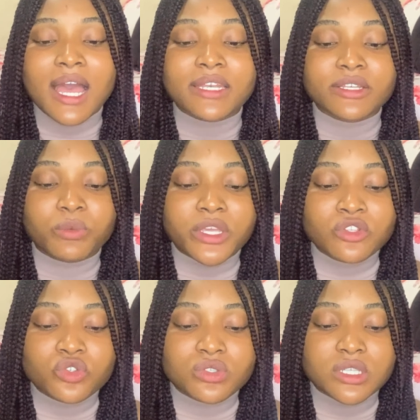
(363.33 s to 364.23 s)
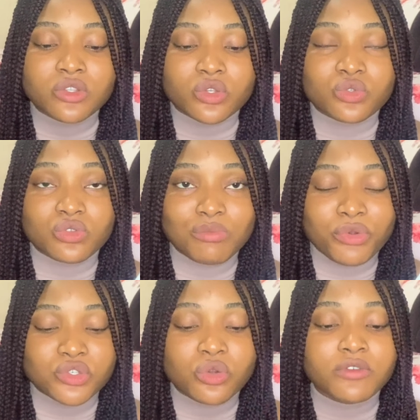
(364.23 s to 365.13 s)
And when choosing your
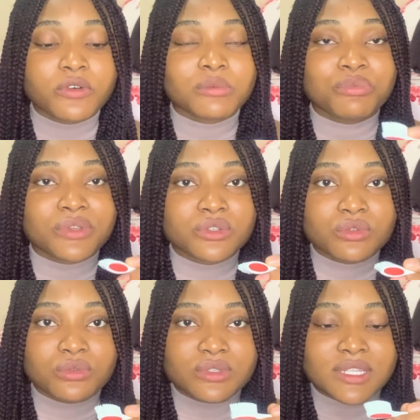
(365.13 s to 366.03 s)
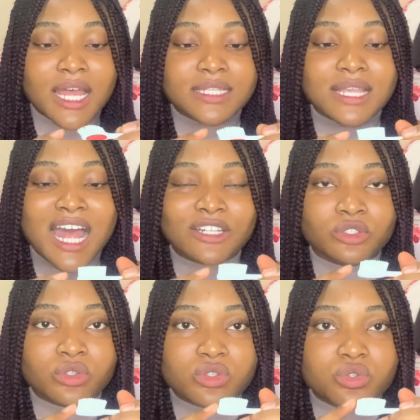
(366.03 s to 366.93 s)
toothbrush, go for bristles that are
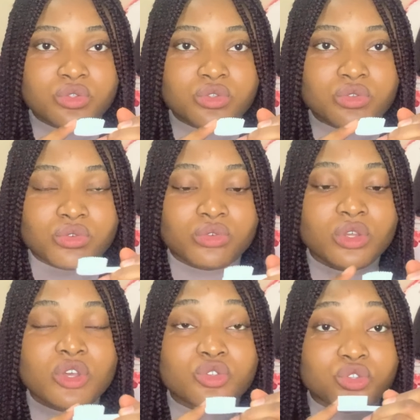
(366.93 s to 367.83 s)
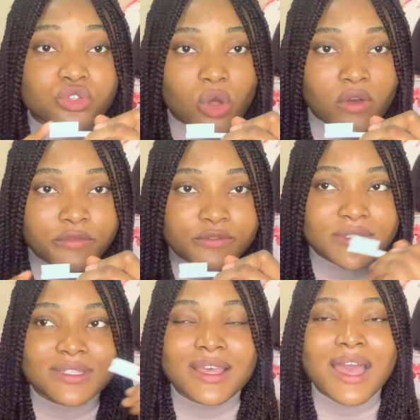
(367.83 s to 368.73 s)
not too soft
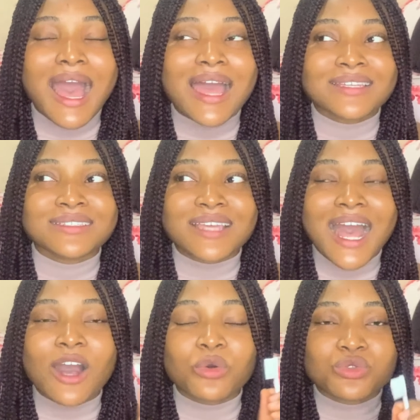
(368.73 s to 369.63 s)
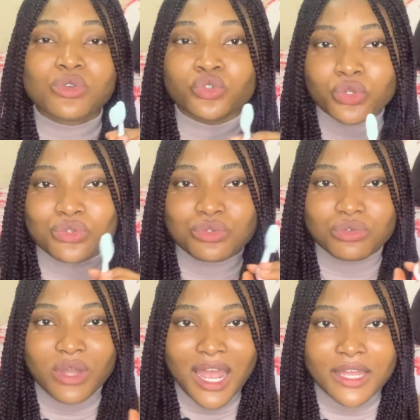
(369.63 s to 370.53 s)
and are also not
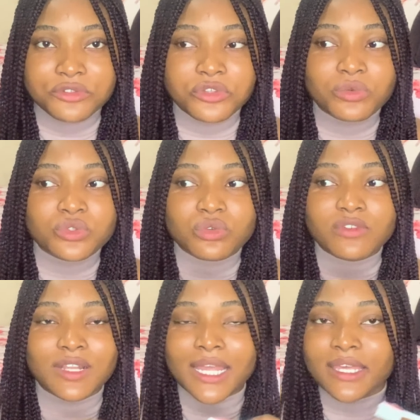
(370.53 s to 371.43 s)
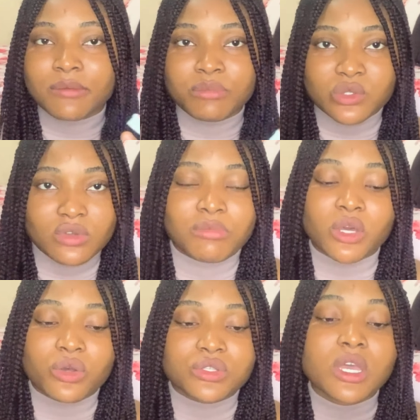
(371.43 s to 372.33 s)
too hard. So you want to go for like in between,
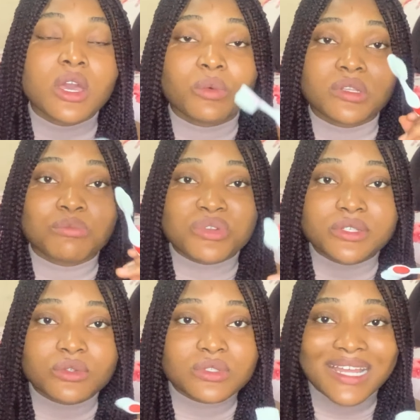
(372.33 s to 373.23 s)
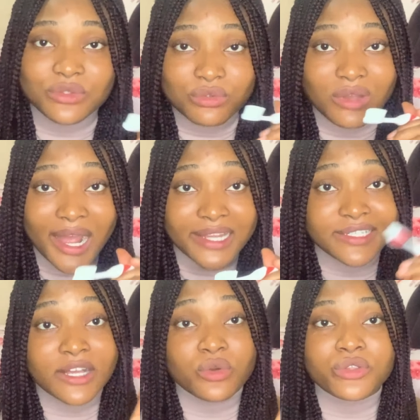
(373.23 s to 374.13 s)
because when the bristles are too hard,
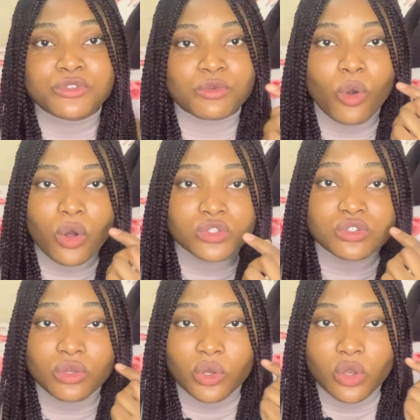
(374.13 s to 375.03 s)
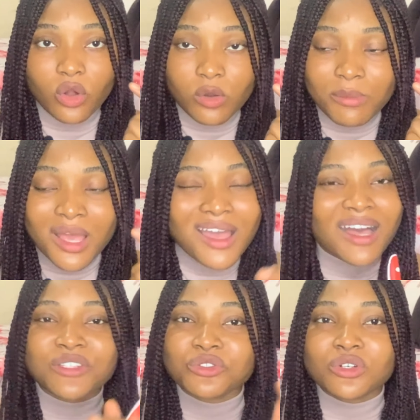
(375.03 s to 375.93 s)
they are going to hurt your gum
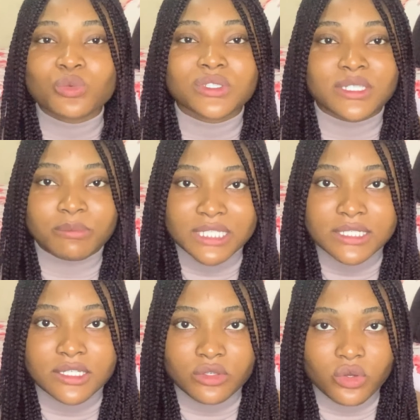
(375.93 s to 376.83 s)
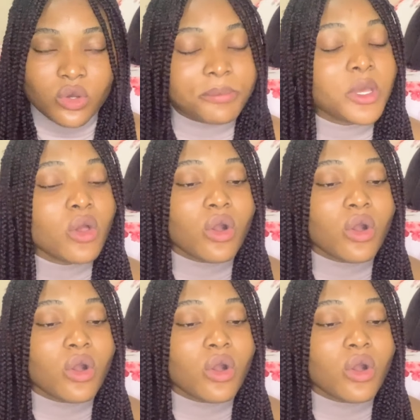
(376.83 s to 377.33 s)
and you don't want a bleeding gum.